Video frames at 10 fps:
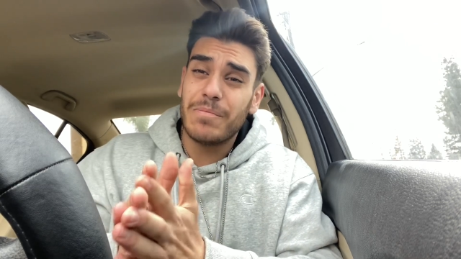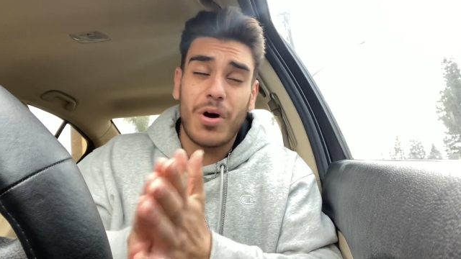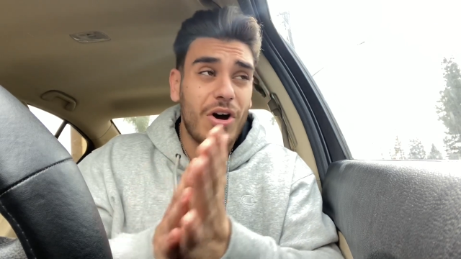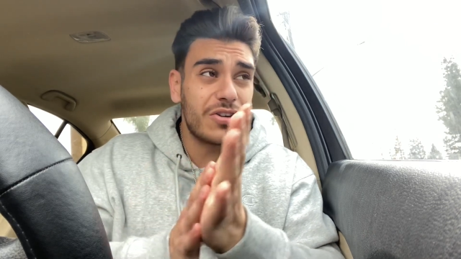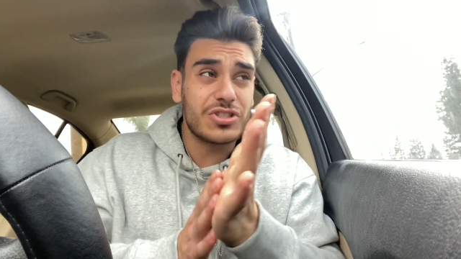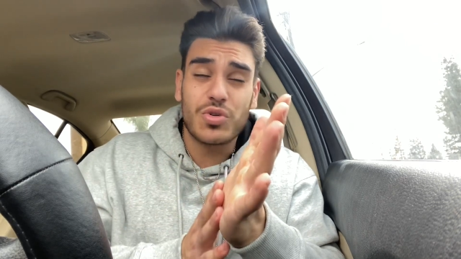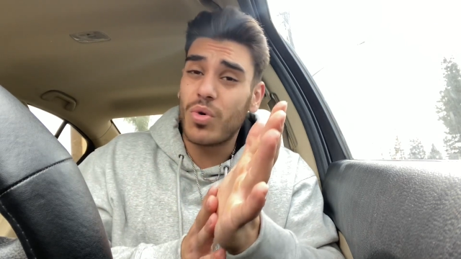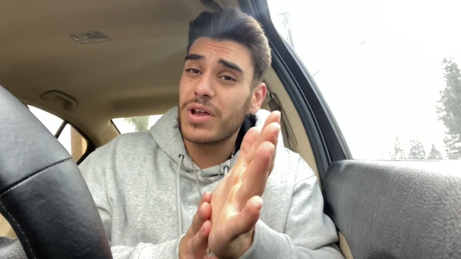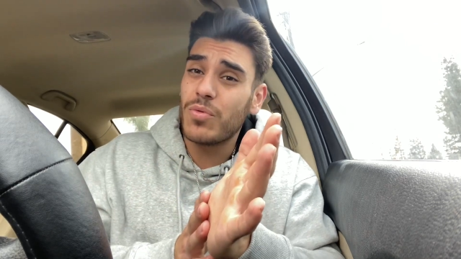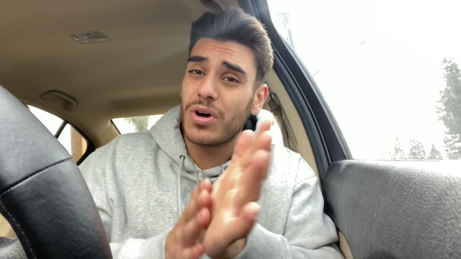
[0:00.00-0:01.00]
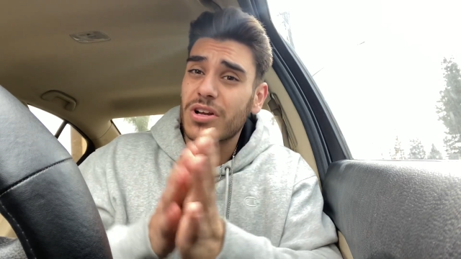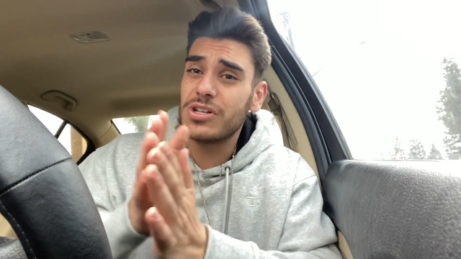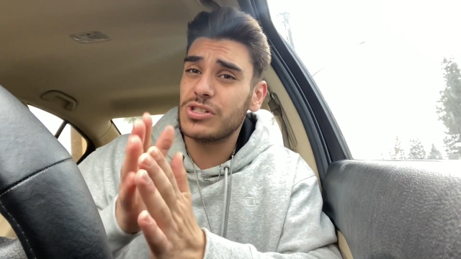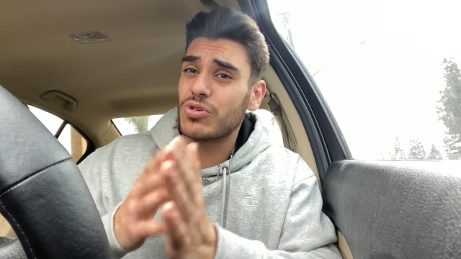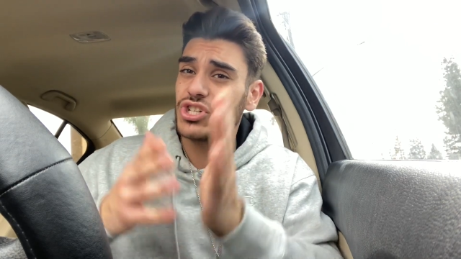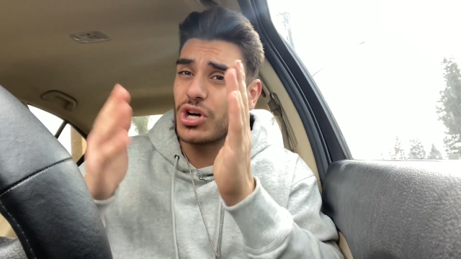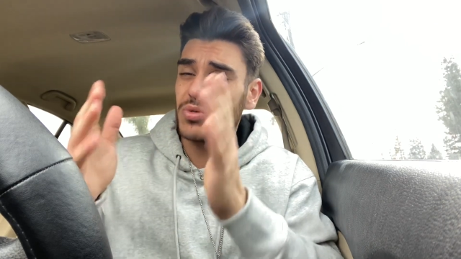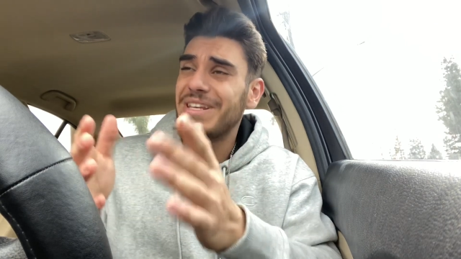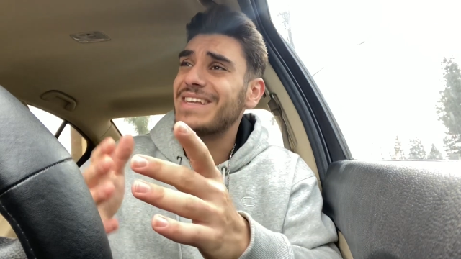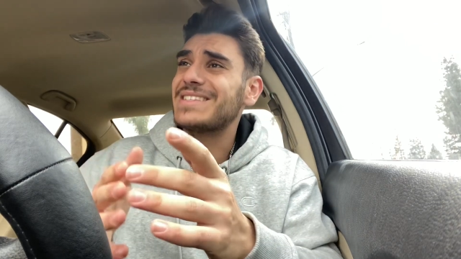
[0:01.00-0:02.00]
under 21 girls show
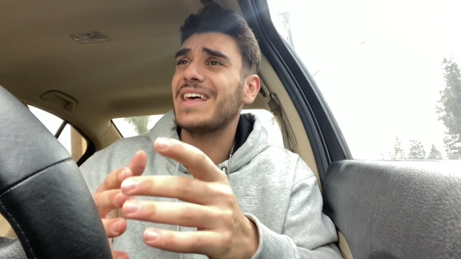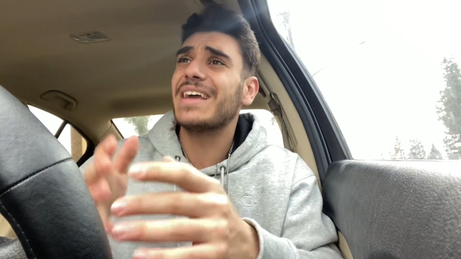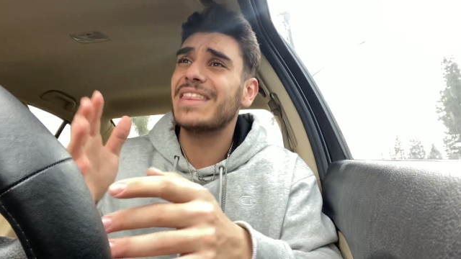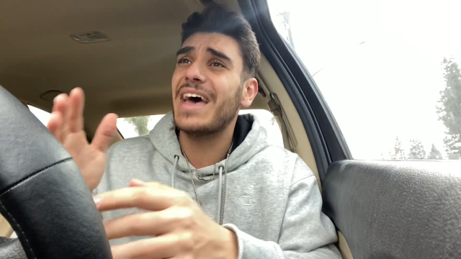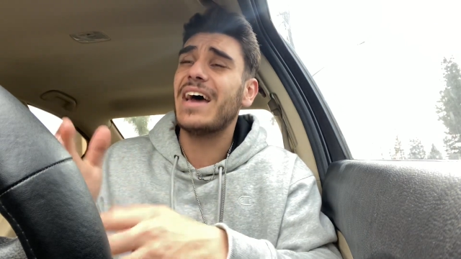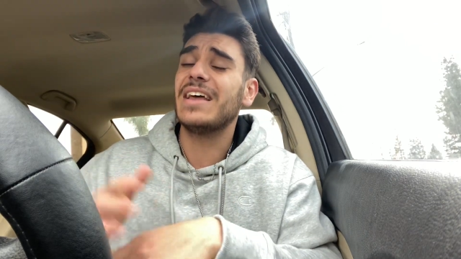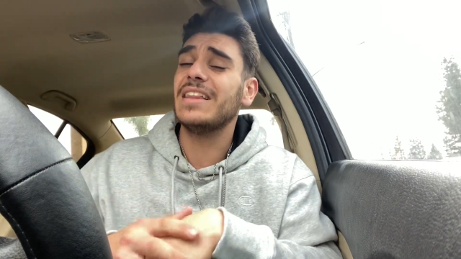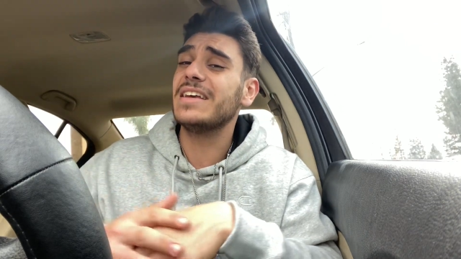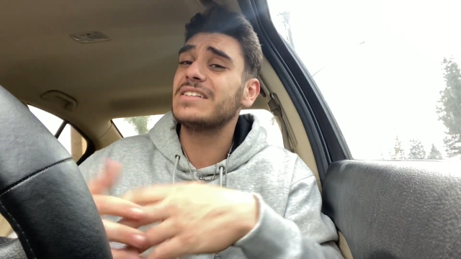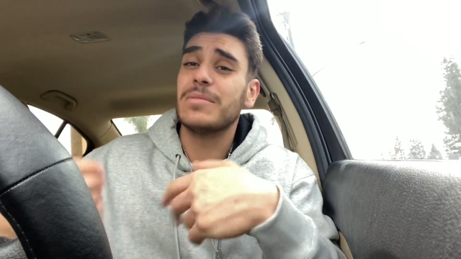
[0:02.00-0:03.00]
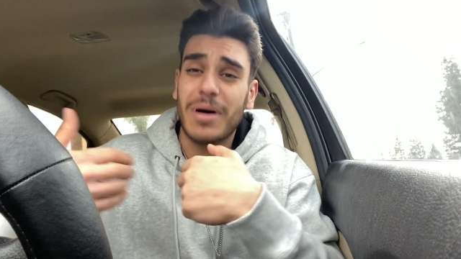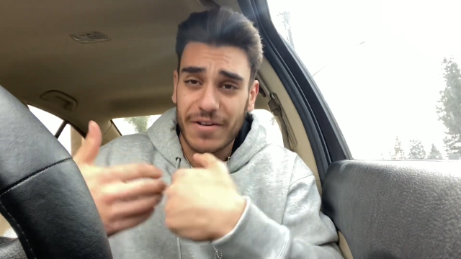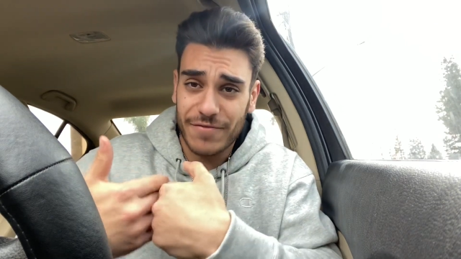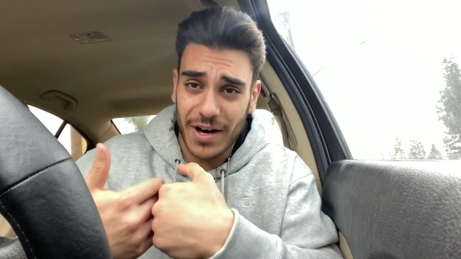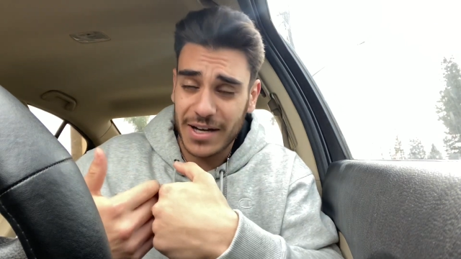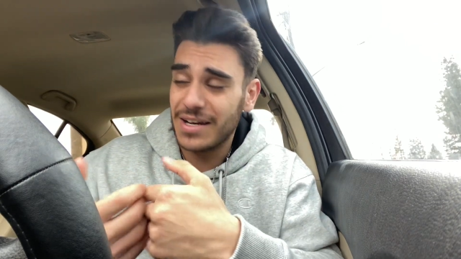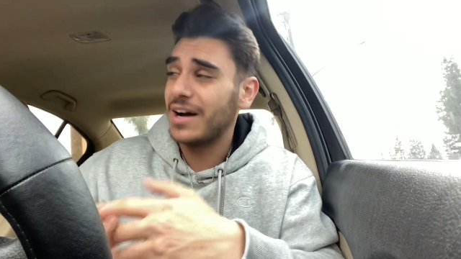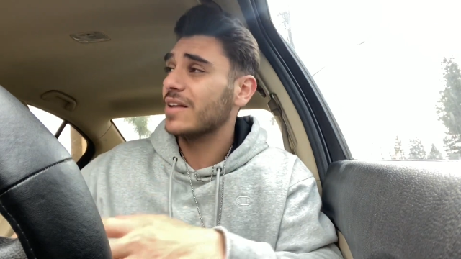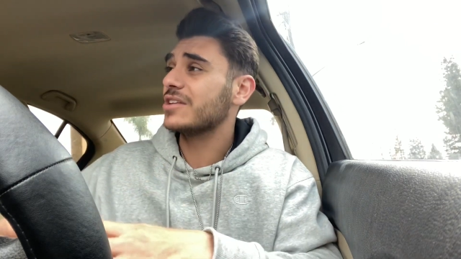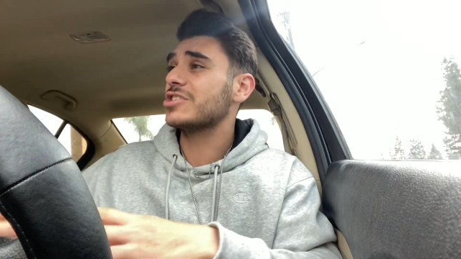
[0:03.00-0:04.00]
tits like that, at least to my fucking
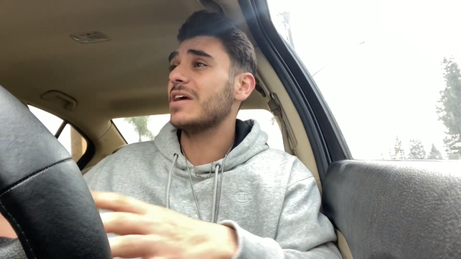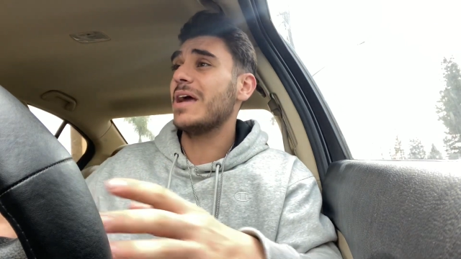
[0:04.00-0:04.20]
knowledge.